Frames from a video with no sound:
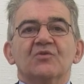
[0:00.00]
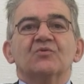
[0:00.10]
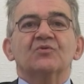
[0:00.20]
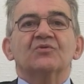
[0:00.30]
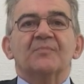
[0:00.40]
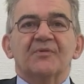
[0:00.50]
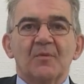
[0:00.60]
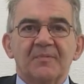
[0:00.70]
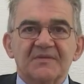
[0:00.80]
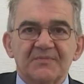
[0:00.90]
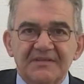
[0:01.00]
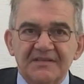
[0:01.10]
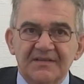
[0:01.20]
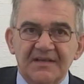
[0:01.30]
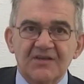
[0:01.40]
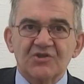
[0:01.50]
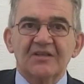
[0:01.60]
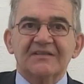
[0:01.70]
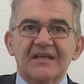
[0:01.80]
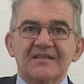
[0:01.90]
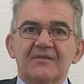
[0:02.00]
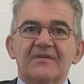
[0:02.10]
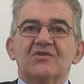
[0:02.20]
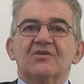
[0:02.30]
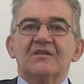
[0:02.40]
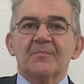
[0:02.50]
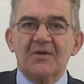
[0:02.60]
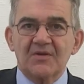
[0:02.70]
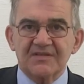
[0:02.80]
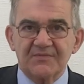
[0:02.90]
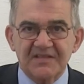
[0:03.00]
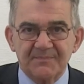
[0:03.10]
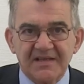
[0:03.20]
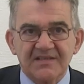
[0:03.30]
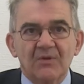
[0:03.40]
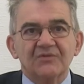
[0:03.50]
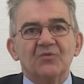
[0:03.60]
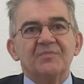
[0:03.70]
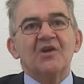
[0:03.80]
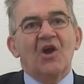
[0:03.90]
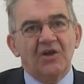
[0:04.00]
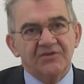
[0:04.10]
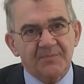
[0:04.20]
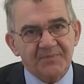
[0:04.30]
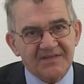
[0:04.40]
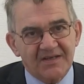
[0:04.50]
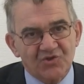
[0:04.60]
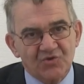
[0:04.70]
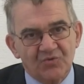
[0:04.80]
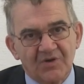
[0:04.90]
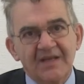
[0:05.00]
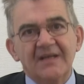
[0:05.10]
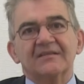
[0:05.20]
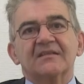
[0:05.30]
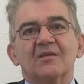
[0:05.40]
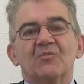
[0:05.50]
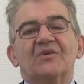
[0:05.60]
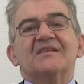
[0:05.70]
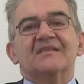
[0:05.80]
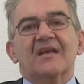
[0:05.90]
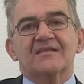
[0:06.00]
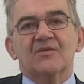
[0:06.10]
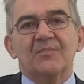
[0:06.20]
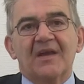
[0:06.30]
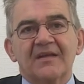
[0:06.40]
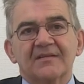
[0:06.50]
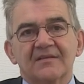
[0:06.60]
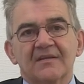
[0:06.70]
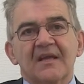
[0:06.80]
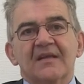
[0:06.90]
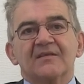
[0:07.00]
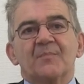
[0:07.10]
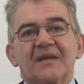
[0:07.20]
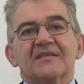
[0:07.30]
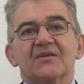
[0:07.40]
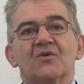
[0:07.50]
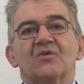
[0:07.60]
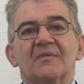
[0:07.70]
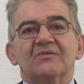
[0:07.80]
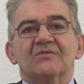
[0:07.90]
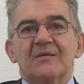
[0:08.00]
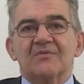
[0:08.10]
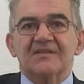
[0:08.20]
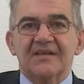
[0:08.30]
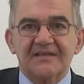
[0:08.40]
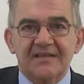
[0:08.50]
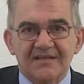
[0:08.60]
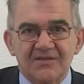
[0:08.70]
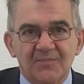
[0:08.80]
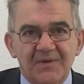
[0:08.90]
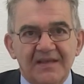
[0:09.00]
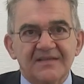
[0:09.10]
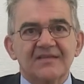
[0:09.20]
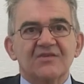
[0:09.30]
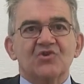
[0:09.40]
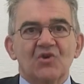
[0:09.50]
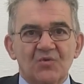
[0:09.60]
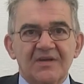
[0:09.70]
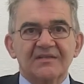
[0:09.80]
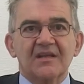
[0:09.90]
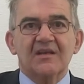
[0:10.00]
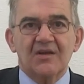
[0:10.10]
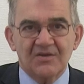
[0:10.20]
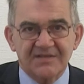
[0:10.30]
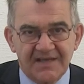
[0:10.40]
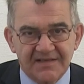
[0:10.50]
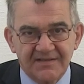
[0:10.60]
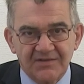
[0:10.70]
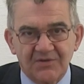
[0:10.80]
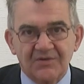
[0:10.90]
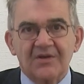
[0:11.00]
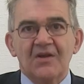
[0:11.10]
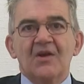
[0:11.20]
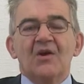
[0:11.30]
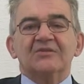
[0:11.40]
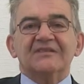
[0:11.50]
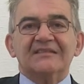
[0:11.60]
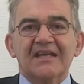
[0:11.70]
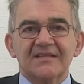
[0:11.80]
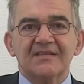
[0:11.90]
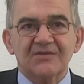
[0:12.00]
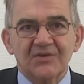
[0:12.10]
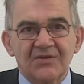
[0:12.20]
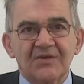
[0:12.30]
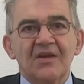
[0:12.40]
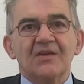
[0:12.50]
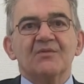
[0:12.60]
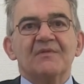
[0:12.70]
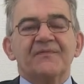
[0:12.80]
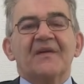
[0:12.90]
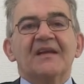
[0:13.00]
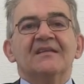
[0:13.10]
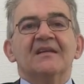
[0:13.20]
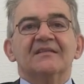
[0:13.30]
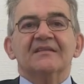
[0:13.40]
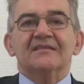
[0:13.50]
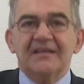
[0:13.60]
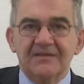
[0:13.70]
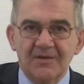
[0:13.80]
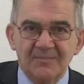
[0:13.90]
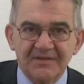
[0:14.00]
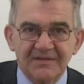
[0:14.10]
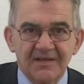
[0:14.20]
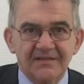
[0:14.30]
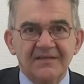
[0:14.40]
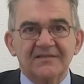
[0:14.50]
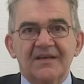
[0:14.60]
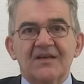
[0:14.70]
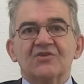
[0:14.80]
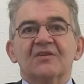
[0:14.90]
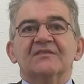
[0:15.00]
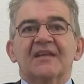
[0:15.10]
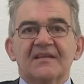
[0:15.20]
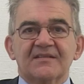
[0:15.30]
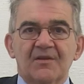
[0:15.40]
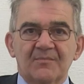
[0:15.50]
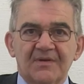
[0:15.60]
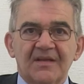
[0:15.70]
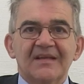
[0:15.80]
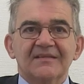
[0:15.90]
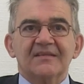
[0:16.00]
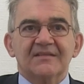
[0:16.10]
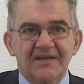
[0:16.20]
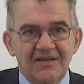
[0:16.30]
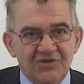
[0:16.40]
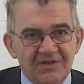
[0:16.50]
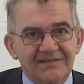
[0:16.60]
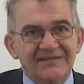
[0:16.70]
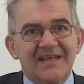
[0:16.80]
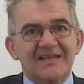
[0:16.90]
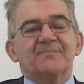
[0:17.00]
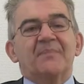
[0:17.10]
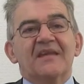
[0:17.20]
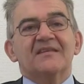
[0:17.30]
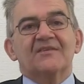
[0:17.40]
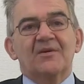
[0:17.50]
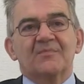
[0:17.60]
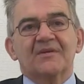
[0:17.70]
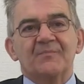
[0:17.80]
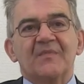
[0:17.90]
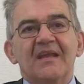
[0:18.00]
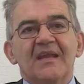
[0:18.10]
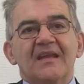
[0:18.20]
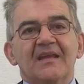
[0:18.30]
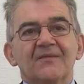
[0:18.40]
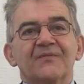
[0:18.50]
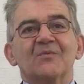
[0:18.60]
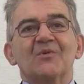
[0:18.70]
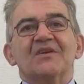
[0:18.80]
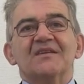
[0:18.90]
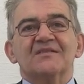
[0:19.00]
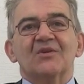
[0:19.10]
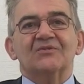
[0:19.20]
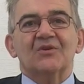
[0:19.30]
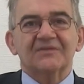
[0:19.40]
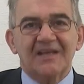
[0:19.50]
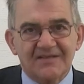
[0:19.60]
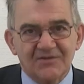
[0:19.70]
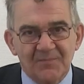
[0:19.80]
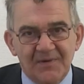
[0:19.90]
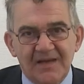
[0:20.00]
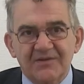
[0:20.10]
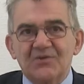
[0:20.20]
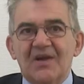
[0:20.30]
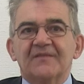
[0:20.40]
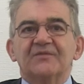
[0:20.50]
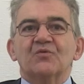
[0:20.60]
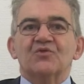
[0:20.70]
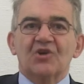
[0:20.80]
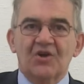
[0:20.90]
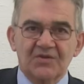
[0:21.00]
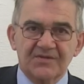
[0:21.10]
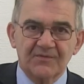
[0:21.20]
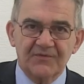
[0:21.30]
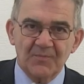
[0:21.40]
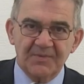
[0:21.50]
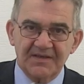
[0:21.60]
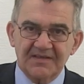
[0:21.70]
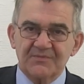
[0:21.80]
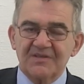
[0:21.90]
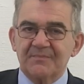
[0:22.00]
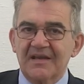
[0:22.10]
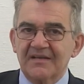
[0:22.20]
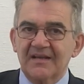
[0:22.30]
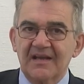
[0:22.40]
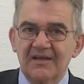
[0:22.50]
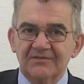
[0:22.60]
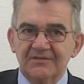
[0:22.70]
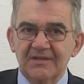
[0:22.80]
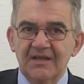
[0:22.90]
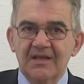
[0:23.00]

Due to the problems with international tax evasion in the past, Swiss banks want to be 100% sure that the money is tax compliant. The best document to demonstrate tax compliance is showing the last tax return. On the tax return, you will find the TIN number, the international tax number, the international taxpayer number. If your money is not tax compliant, you have no chance of opening a Swiss bank account.